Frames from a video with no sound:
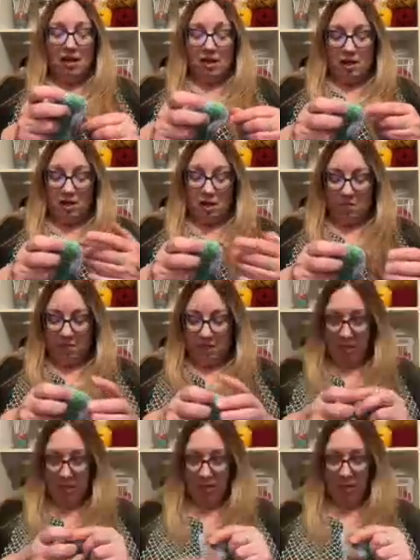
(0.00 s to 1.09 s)
Um,
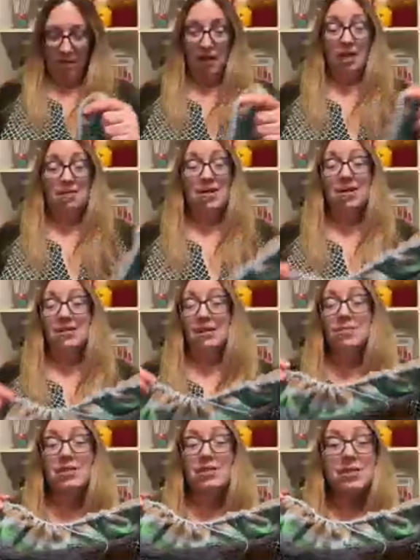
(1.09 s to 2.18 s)
anyways,
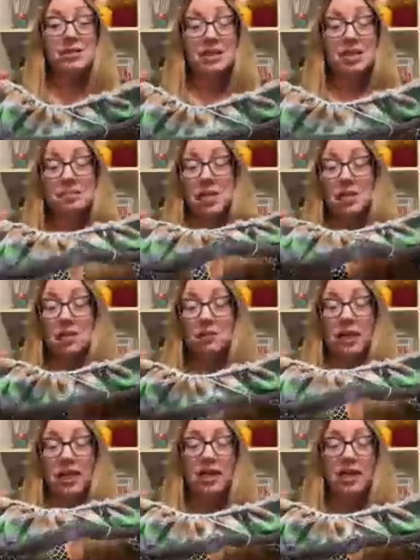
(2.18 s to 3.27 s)
I'm just gonna keep plugging
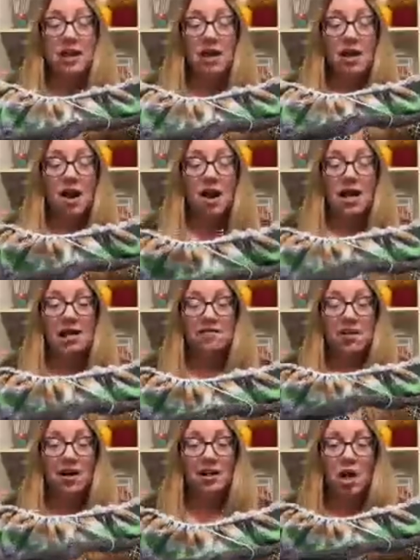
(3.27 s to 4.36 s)
away. I have
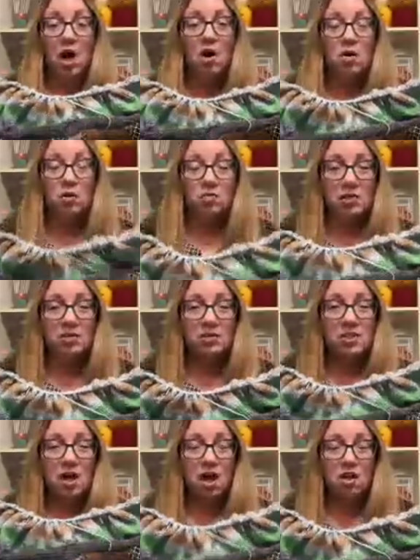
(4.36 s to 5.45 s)
got almost
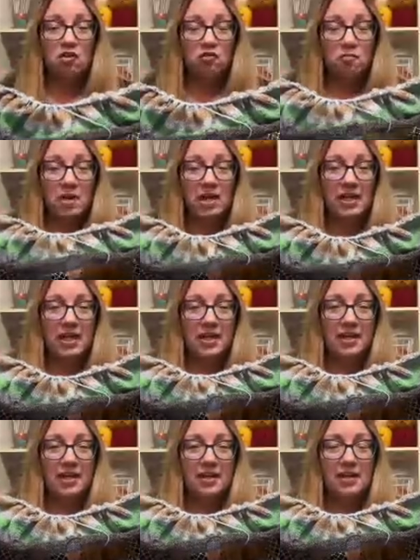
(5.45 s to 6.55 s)
all of
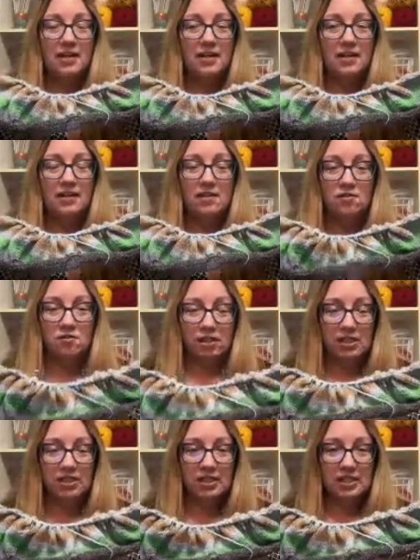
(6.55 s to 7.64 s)
my
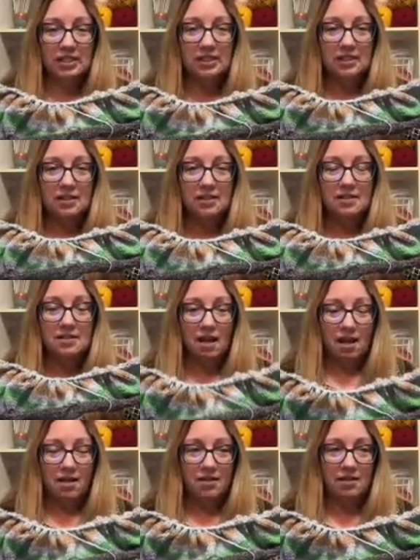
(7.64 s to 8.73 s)
increases
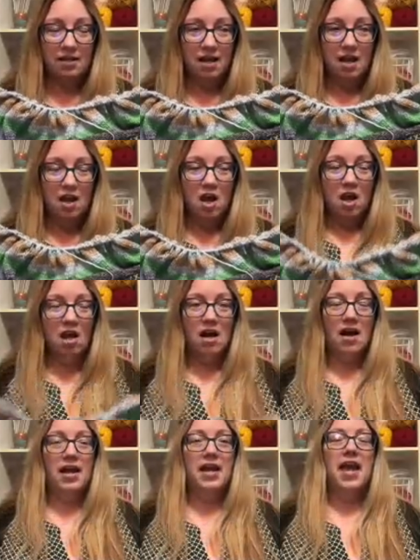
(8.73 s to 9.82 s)
done.
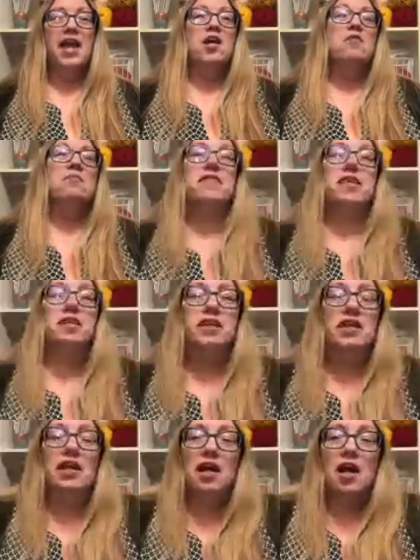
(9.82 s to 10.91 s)
I am
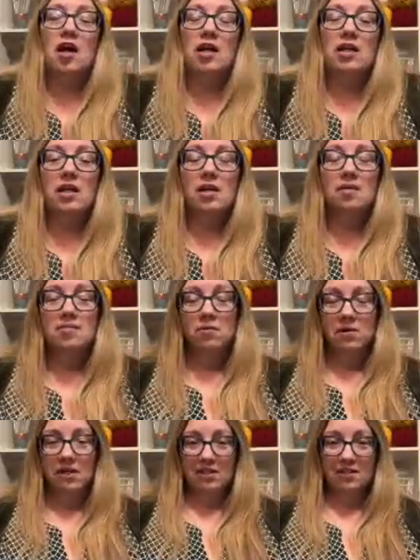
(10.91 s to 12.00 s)
thinking I am
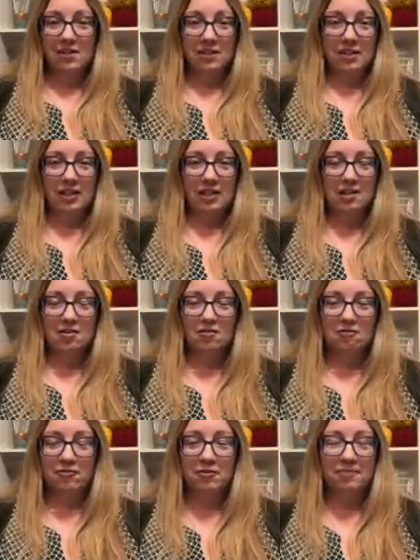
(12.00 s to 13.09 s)
going to live